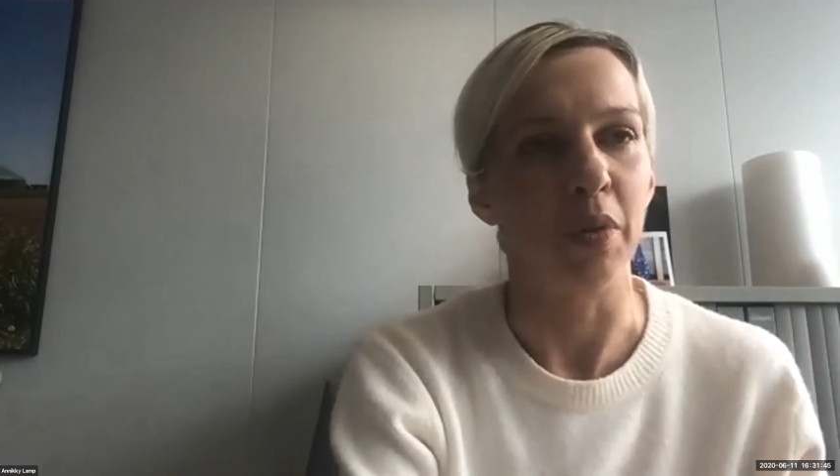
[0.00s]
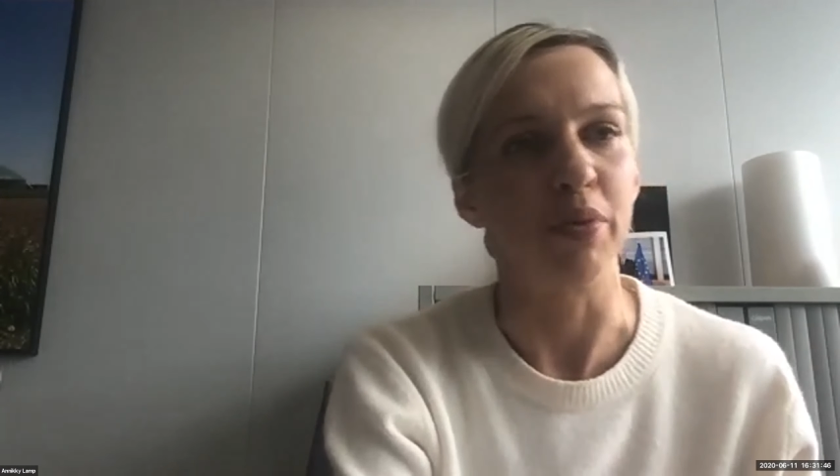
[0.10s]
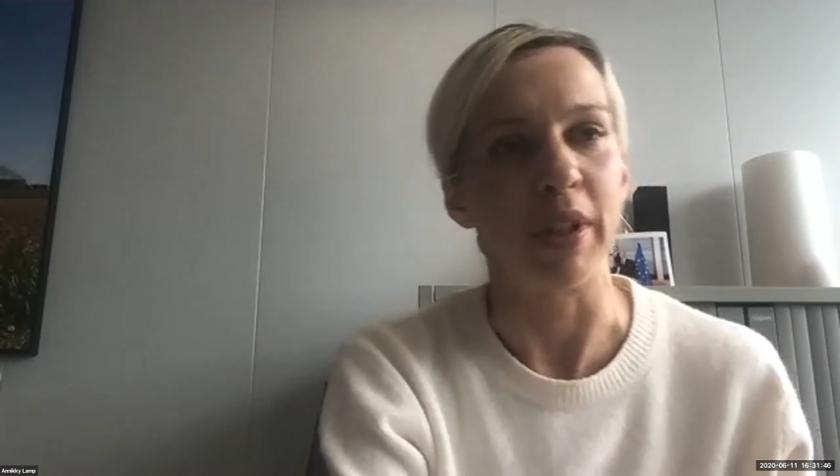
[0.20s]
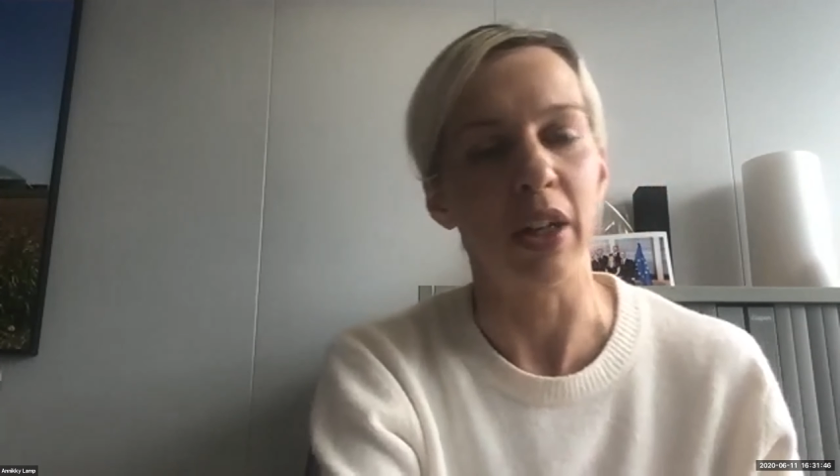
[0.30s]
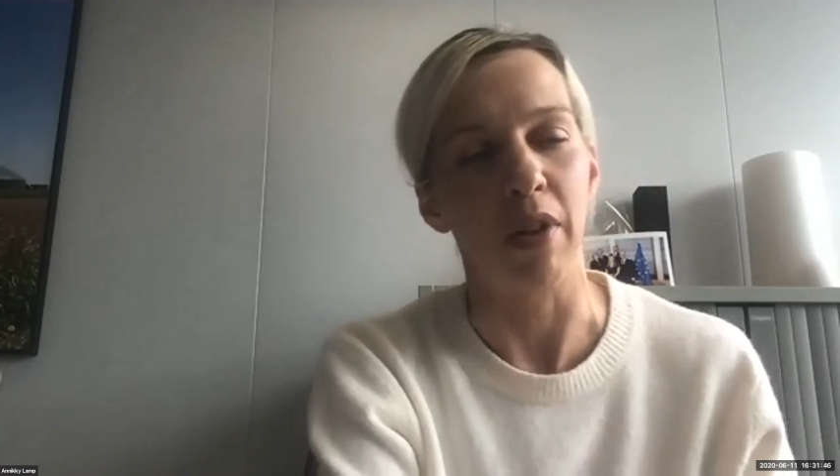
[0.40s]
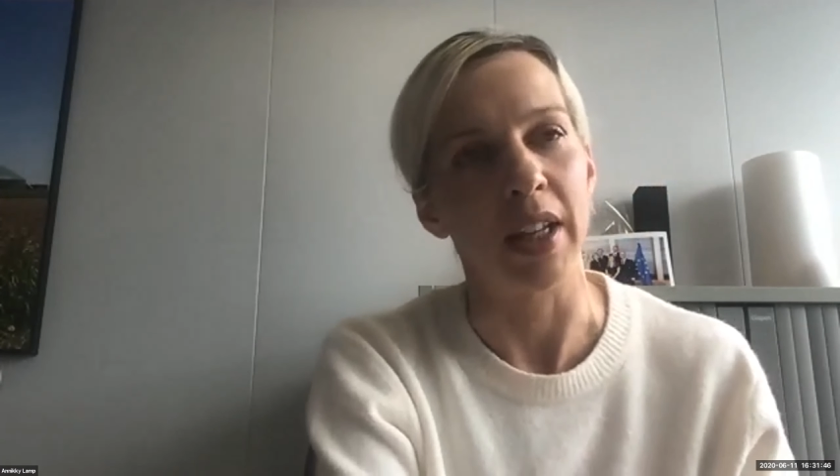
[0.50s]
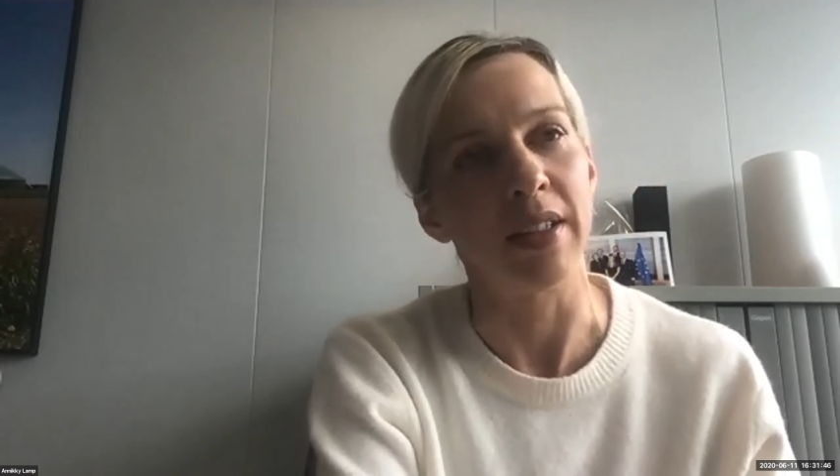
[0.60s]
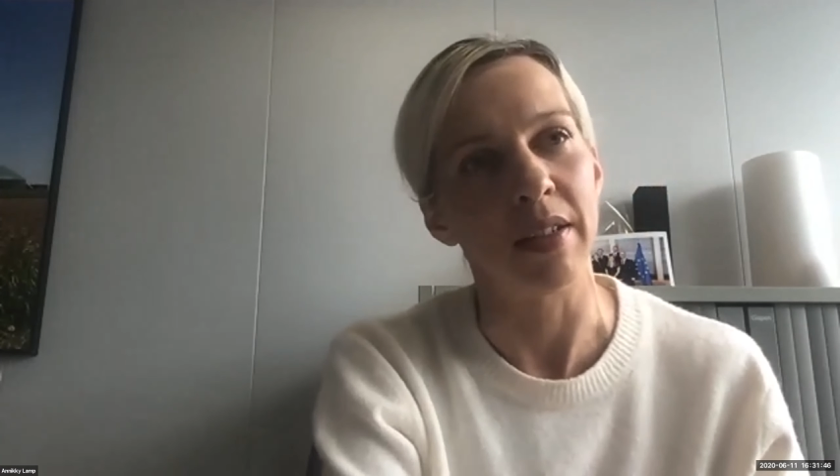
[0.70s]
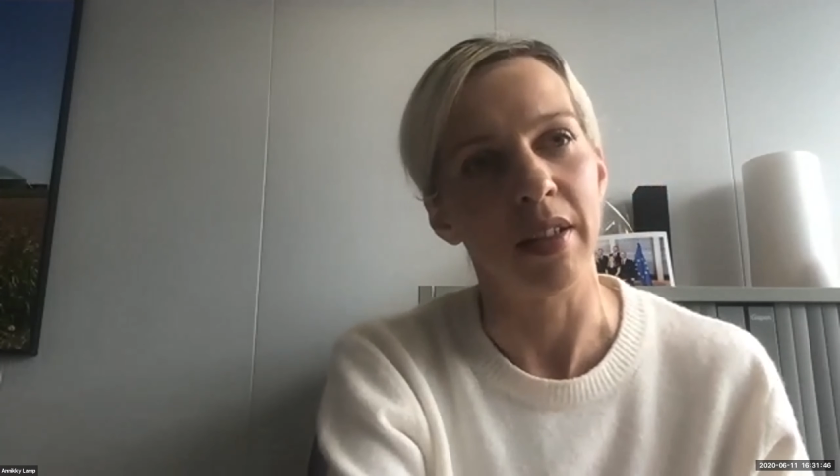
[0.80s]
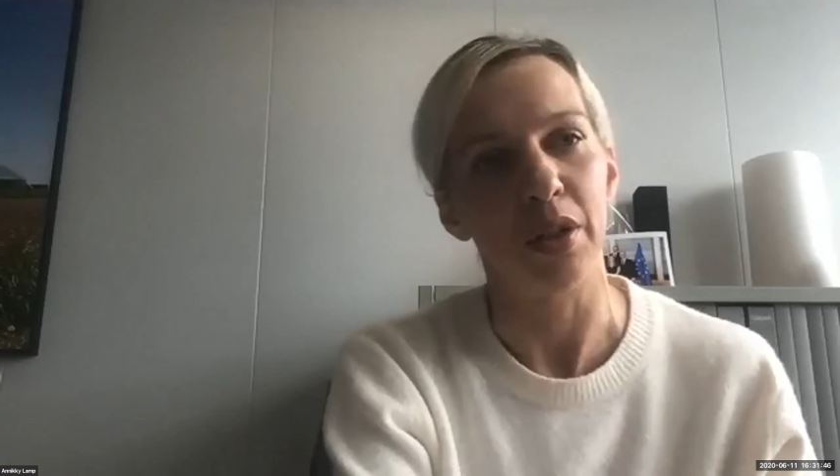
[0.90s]

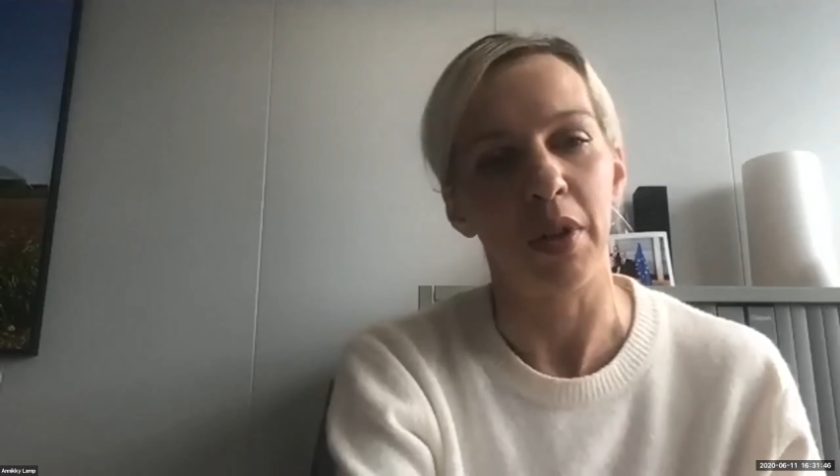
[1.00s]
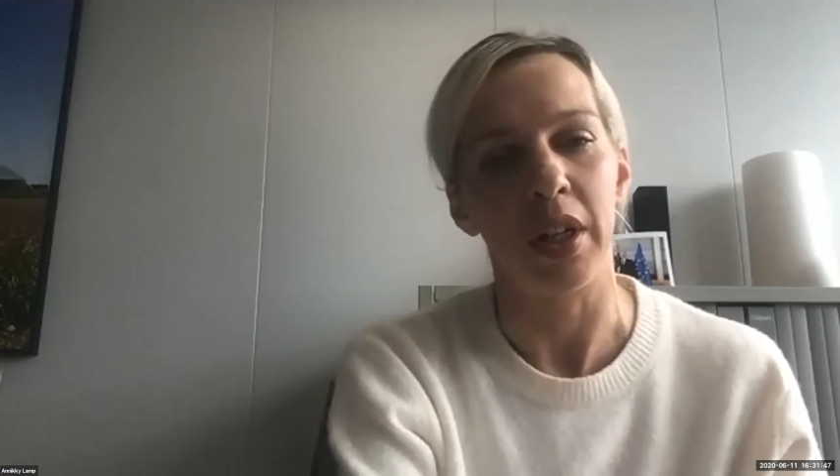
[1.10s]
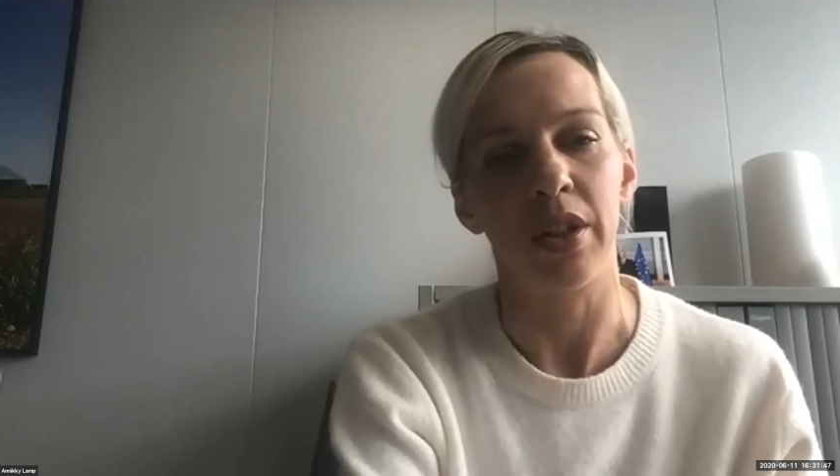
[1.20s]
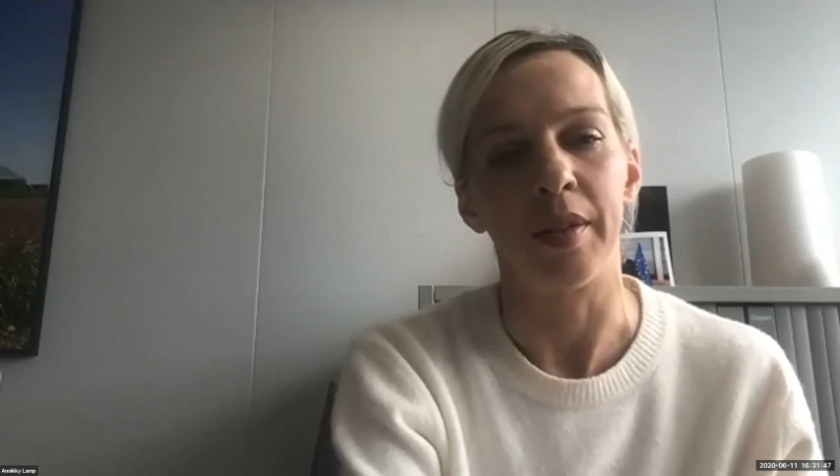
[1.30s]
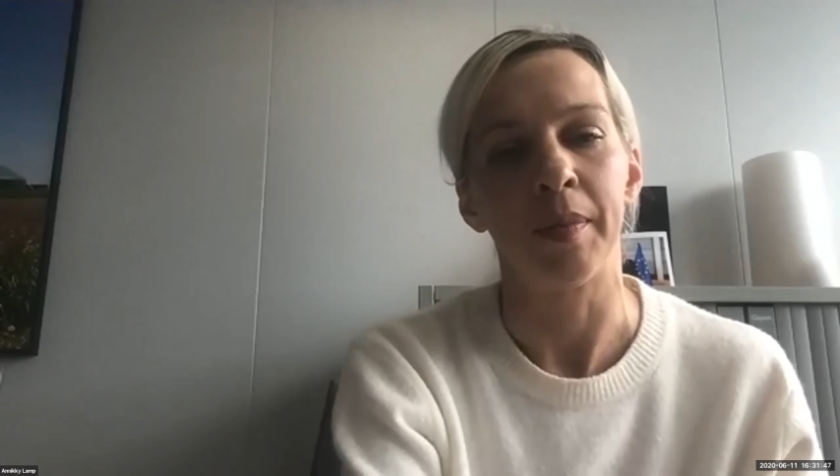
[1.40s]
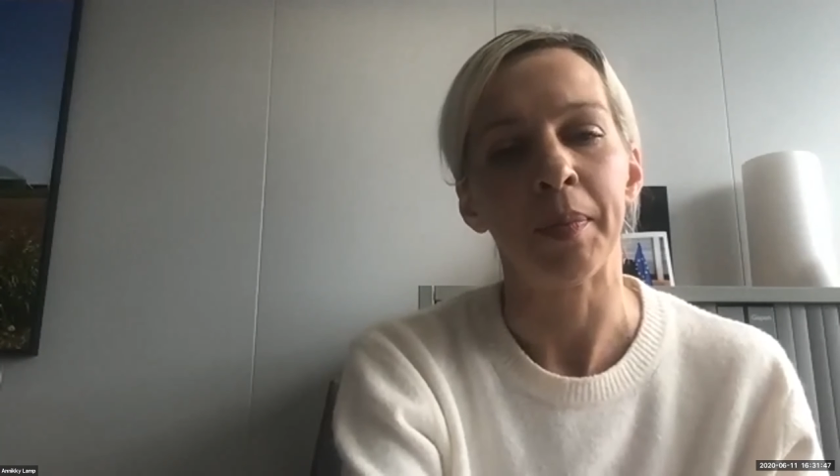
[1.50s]
pre-crisis situation.